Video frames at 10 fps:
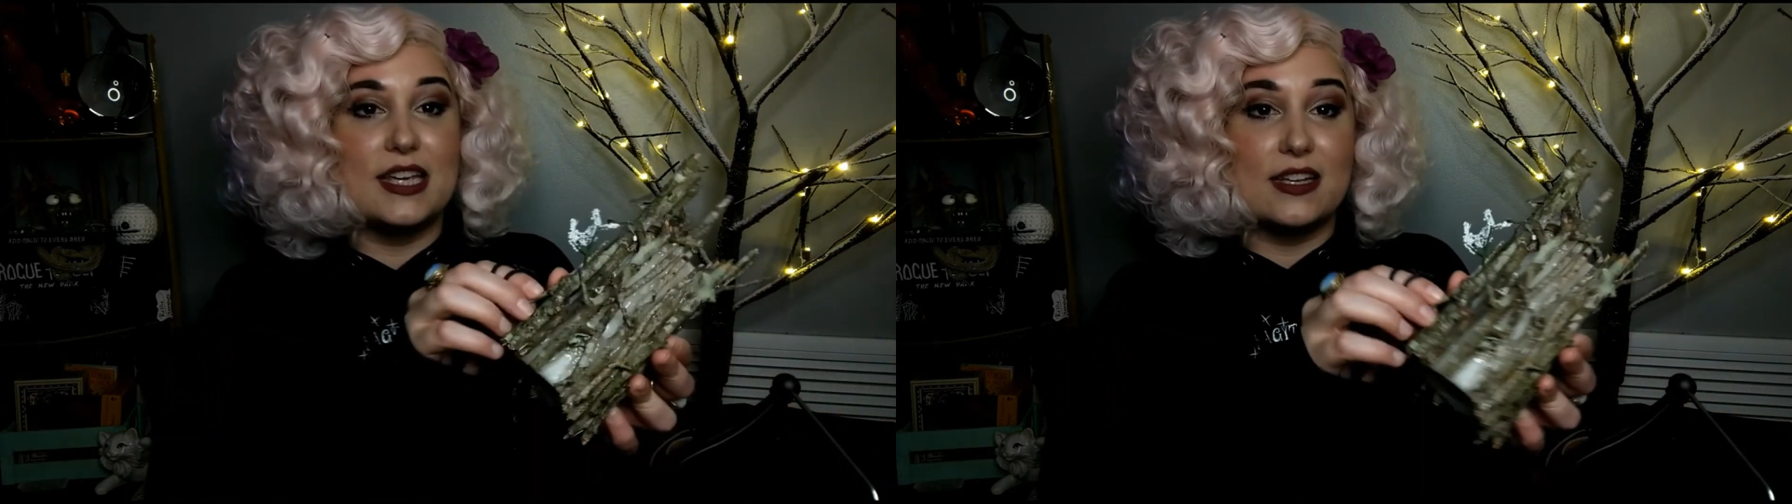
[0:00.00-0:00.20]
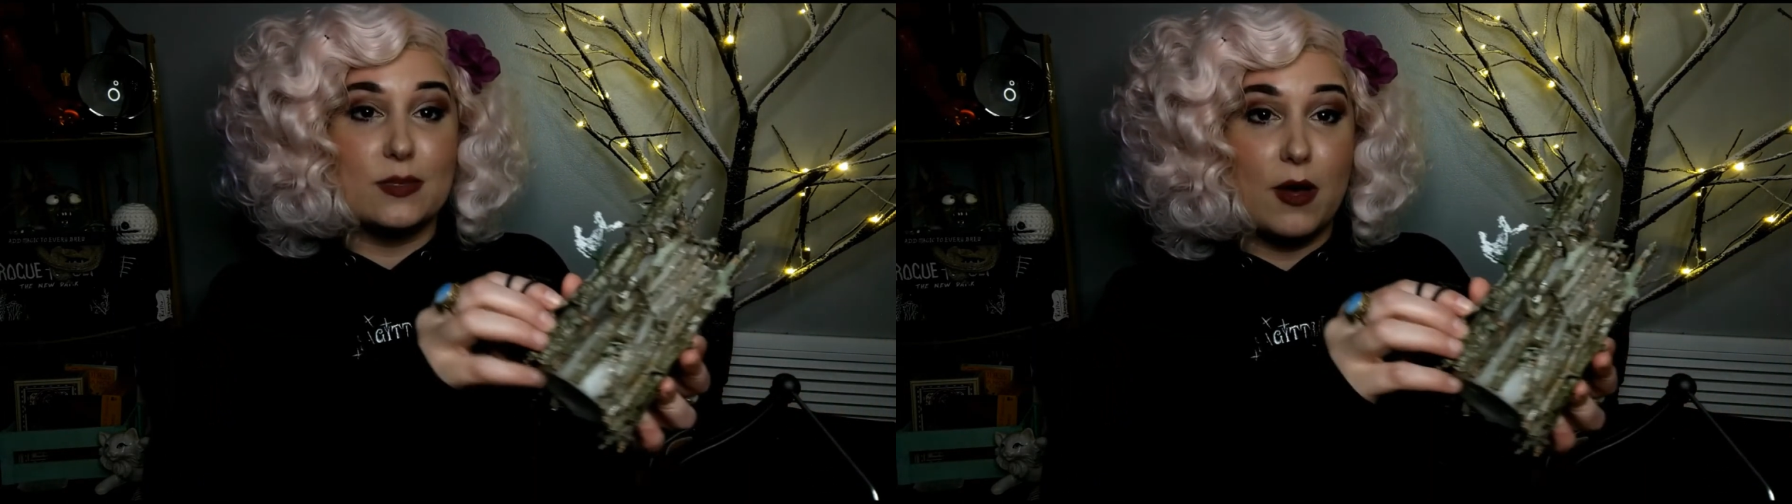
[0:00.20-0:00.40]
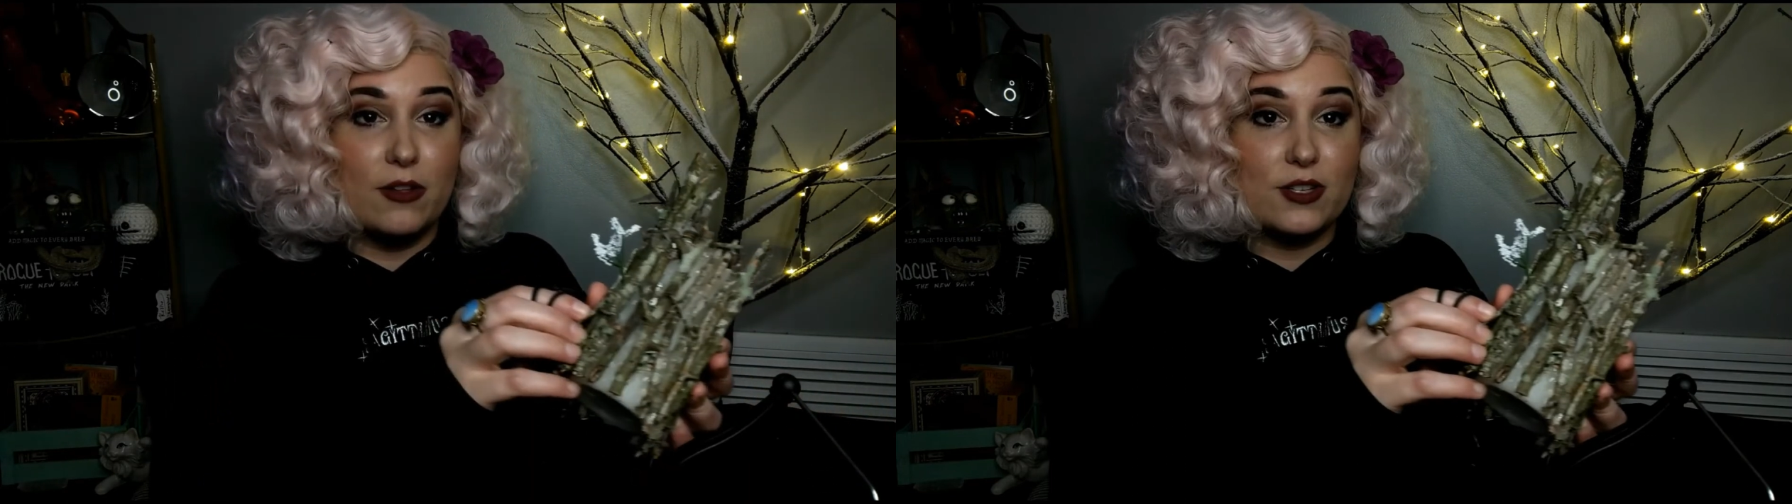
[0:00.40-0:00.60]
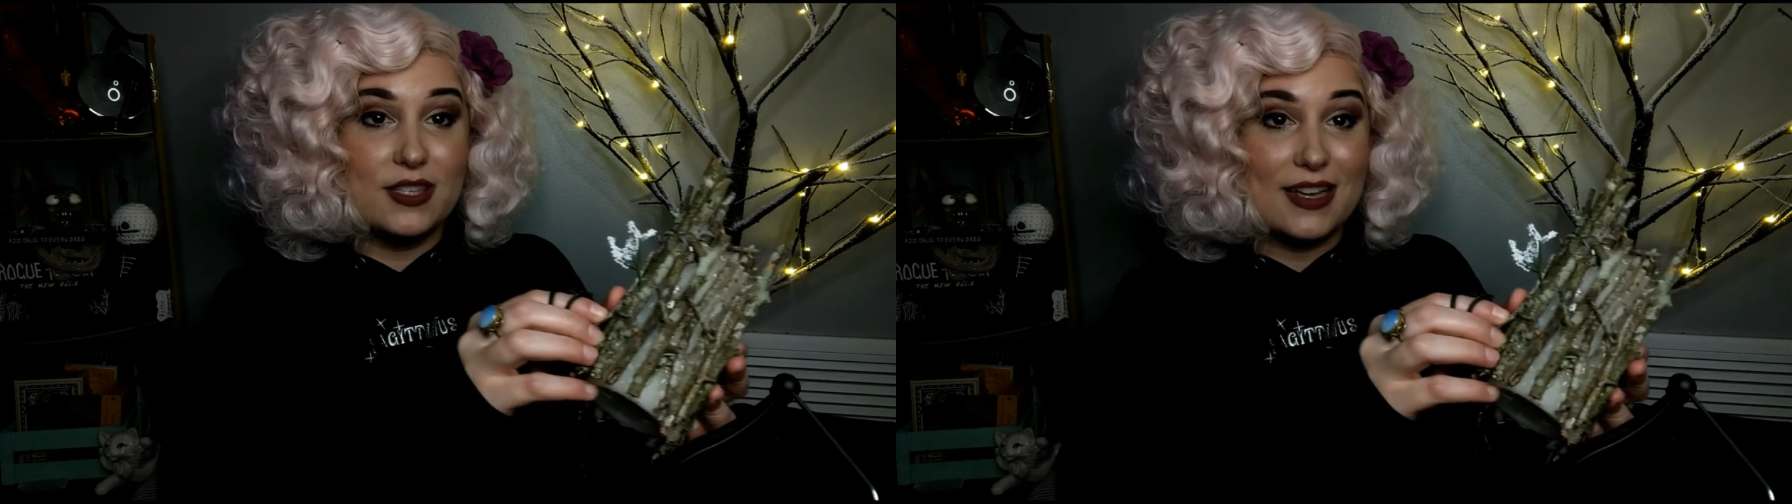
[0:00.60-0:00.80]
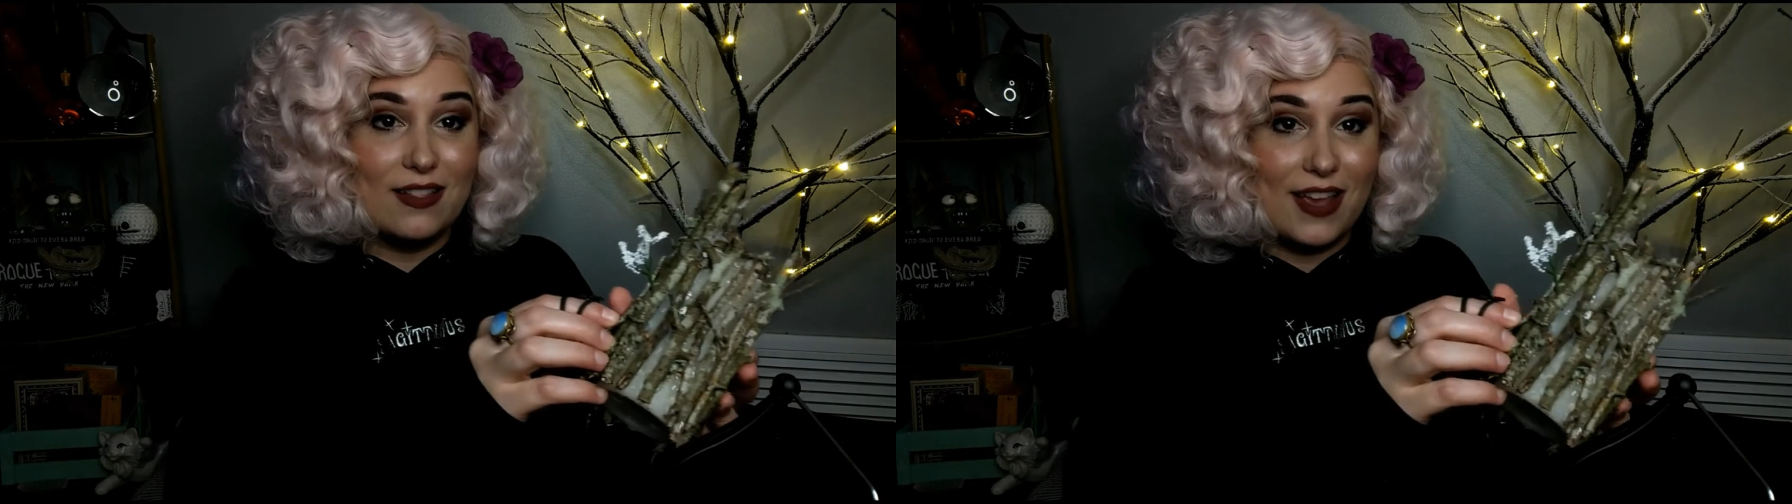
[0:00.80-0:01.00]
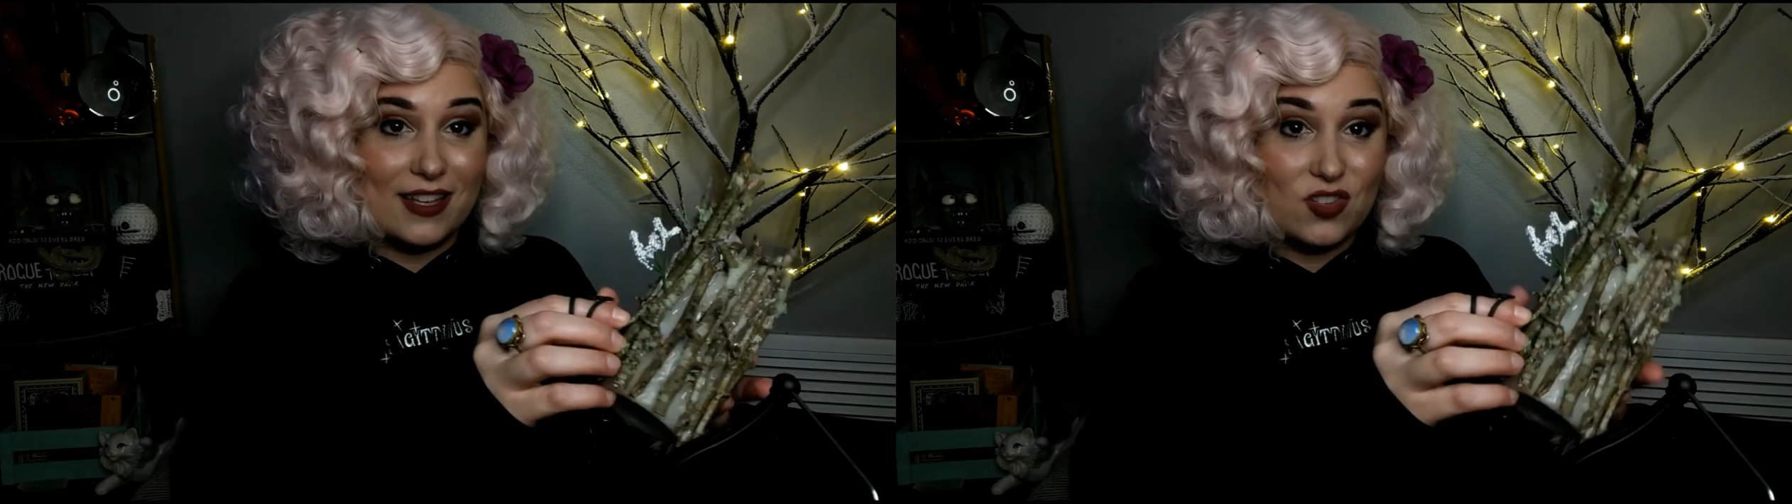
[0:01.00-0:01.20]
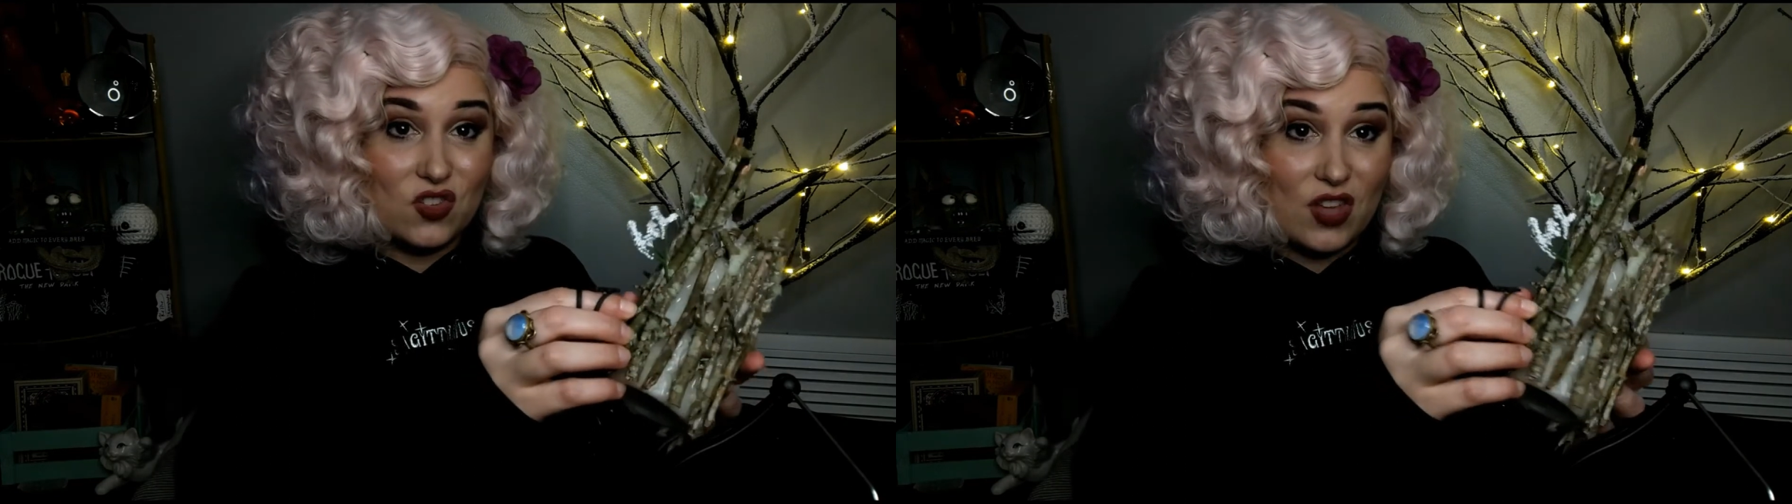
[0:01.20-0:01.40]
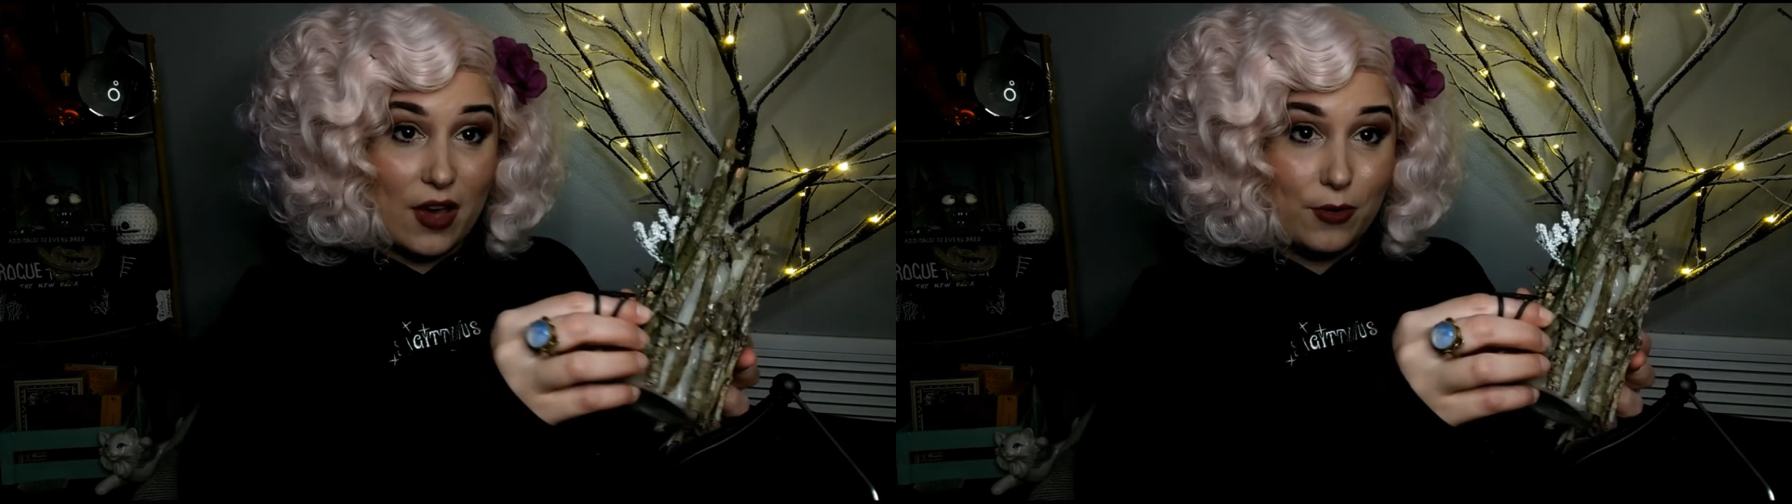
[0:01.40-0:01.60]
or just a simple
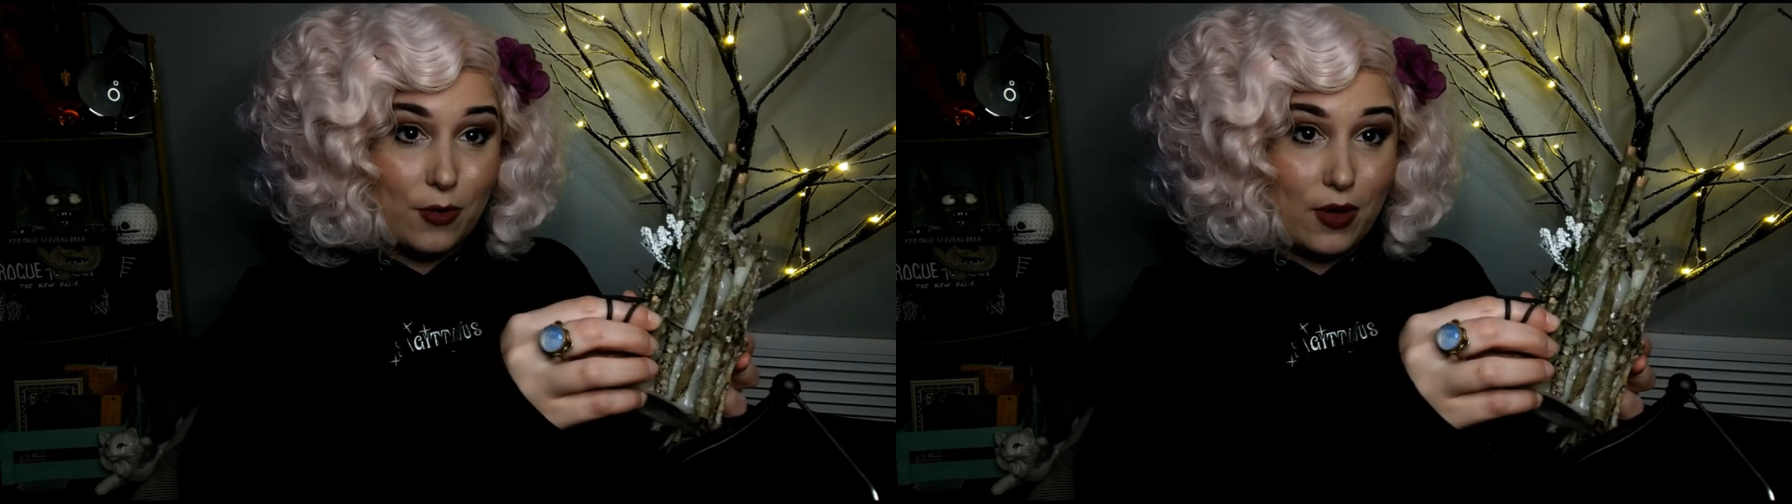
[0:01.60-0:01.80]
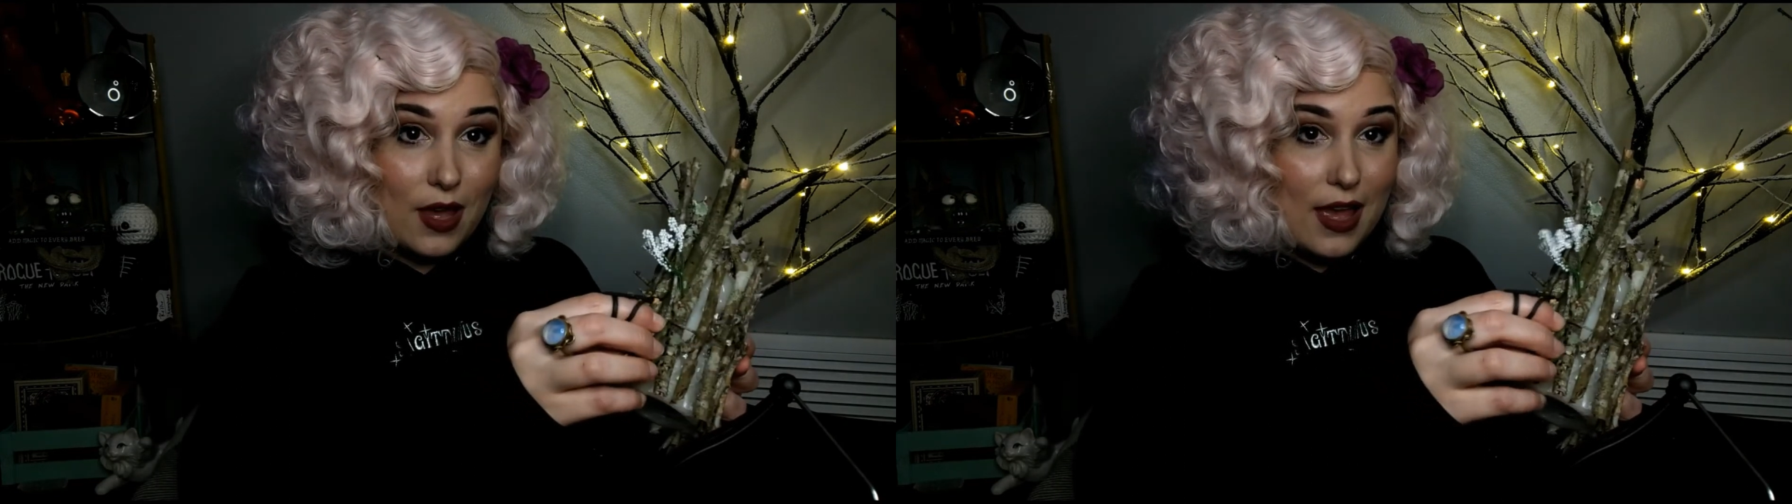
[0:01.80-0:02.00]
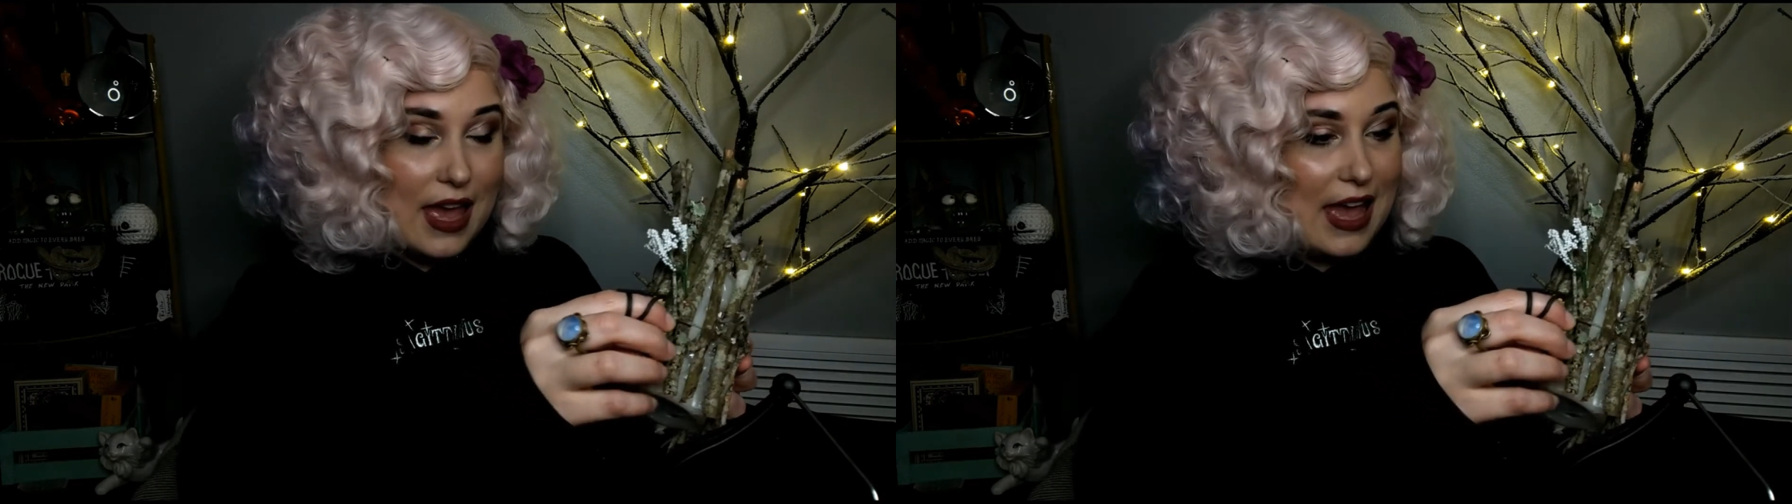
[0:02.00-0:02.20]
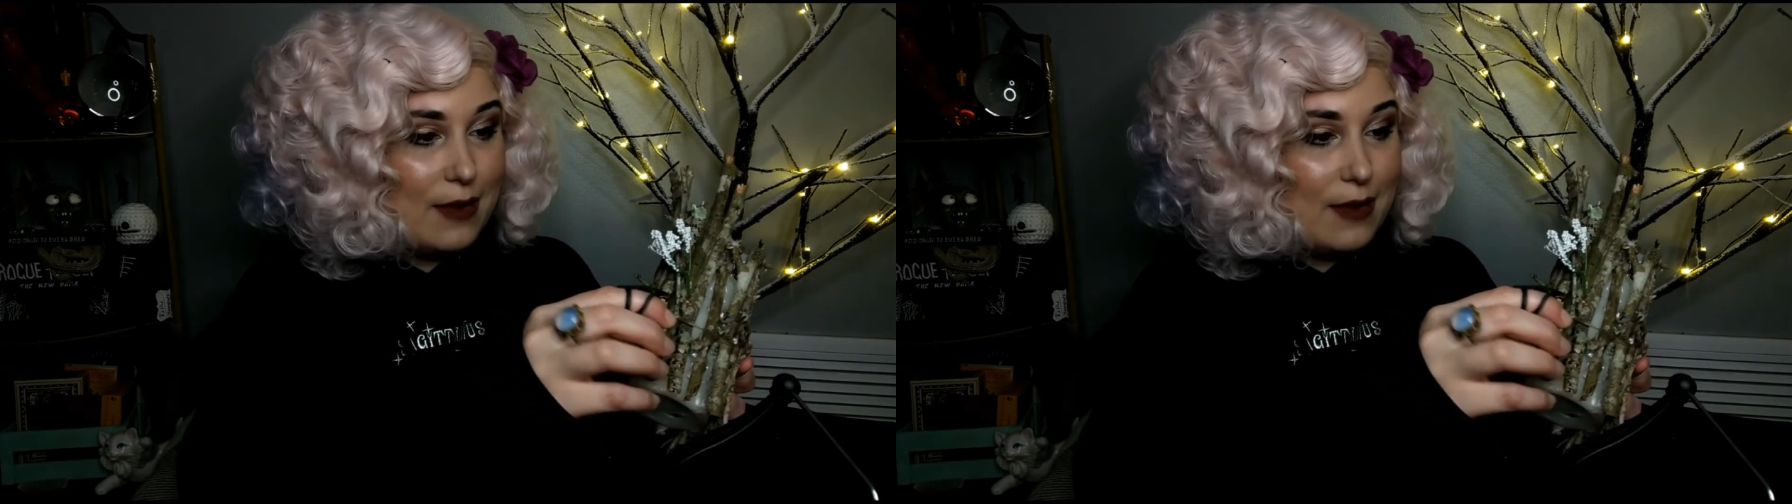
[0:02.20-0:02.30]
legend.